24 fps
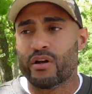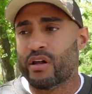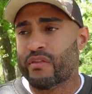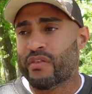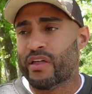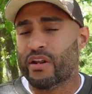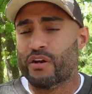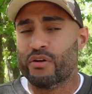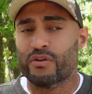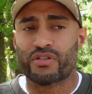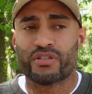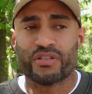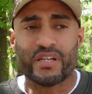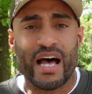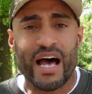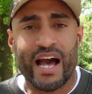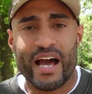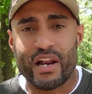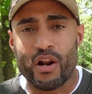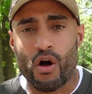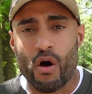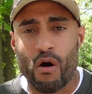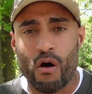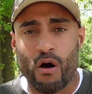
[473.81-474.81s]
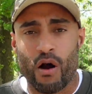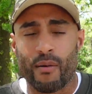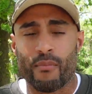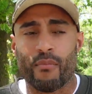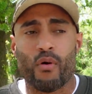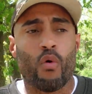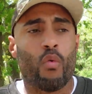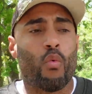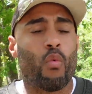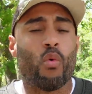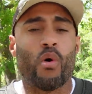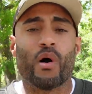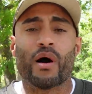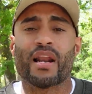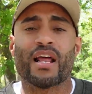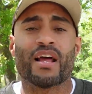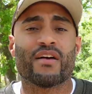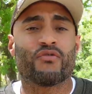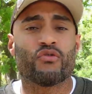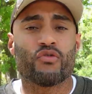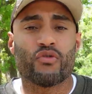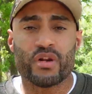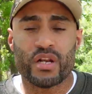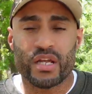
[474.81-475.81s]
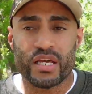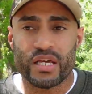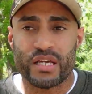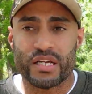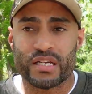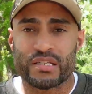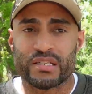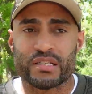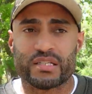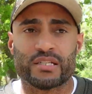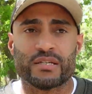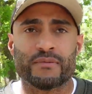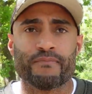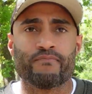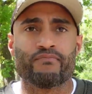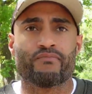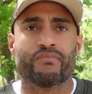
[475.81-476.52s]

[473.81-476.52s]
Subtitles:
they do sidearm, whatever it is.